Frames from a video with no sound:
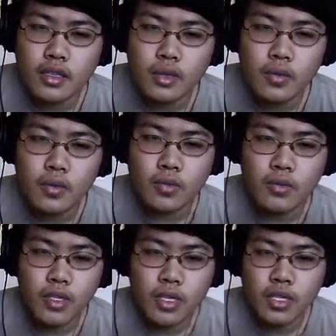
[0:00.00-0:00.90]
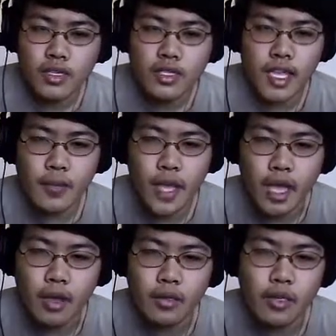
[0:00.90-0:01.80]
Ooh. Say,
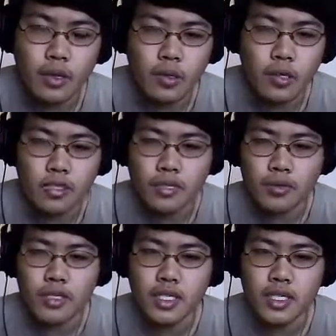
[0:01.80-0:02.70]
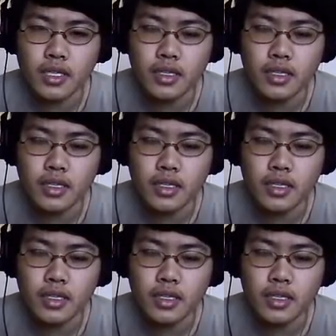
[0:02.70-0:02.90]
pal, you don't look so good.